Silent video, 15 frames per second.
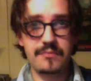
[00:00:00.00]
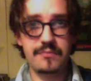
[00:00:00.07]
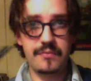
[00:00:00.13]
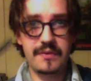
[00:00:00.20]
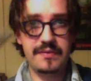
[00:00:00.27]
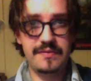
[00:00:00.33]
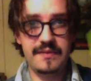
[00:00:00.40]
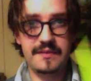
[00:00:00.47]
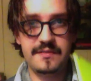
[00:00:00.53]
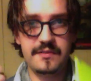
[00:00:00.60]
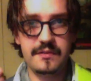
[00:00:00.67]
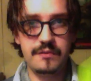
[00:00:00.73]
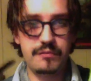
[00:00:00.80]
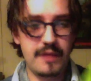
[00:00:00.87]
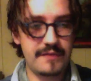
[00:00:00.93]
with this
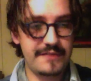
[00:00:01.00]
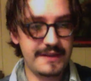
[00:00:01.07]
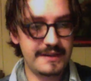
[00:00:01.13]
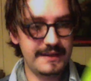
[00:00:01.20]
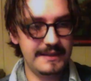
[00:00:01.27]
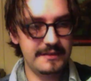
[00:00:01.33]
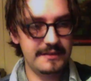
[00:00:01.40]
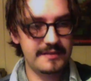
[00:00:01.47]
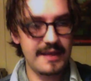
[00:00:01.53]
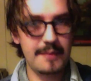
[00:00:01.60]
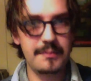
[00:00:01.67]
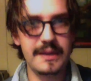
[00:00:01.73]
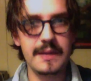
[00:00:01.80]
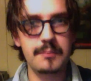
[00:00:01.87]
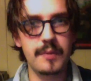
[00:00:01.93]
graphically
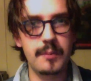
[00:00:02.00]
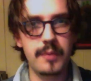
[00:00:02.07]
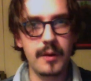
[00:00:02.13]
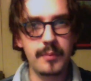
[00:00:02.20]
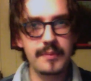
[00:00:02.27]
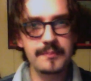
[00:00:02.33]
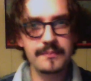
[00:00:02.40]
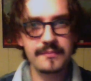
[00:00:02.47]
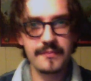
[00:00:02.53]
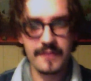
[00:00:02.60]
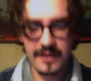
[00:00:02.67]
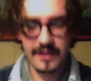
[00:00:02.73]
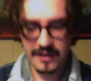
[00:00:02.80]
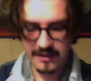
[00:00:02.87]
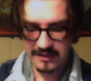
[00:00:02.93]
tably mabob.
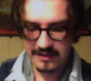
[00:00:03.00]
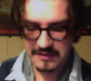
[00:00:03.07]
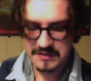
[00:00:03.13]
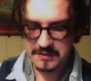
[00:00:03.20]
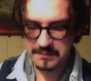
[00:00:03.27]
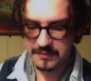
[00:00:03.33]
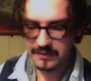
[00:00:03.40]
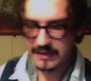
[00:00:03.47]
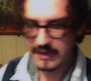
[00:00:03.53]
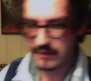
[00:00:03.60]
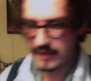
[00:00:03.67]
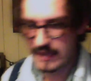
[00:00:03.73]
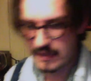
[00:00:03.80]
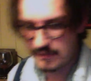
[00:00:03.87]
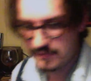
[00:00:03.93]
I should point
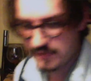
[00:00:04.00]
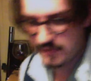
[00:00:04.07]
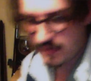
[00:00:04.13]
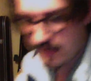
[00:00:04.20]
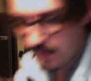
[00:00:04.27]
out ahead of time